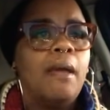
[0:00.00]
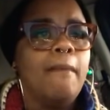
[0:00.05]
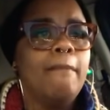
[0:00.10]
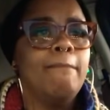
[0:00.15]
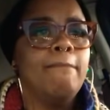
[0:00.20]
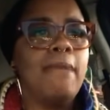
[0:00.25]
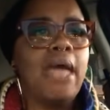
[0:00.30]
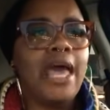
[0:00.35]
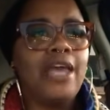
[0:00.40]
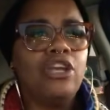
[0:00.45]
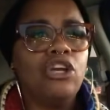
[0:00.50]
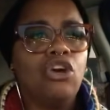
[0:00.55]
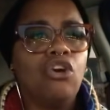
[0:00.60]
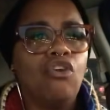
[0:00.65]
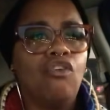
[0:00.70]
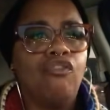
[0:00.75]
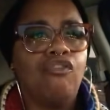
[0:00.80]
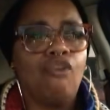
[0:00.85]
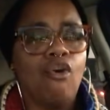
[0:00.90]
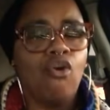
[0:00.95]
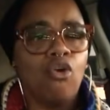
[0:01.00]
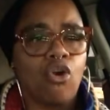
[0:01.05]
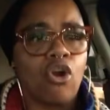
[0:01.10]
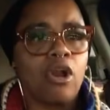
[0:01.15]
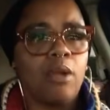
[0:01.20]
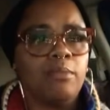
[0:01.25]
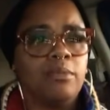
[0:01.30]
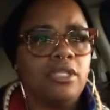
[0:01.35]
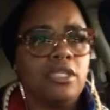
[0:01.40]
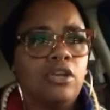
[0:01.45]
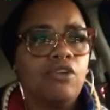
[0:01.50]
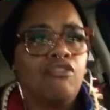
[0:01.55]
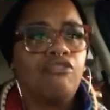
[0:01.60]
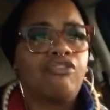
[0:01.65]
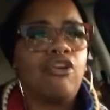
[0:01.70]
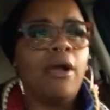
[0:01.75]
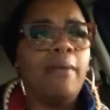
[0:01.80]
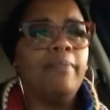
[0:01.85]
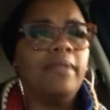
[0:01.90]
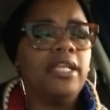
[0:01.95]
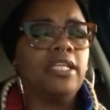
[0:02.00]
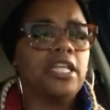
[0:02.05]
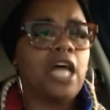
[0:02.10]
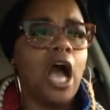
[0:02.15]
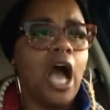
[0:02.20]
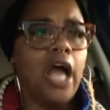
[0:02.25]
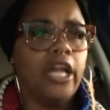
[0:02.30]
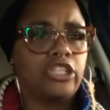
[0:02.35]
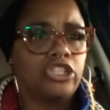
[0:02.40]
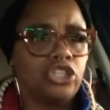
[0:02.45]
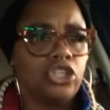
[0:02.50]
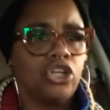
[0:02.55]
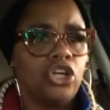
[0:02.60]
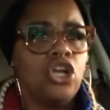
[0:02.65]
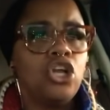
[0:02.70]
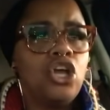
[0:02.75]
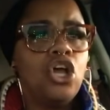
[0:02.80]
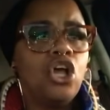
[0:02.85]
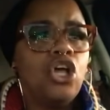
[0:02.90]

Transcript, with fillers: medical forms from the doctor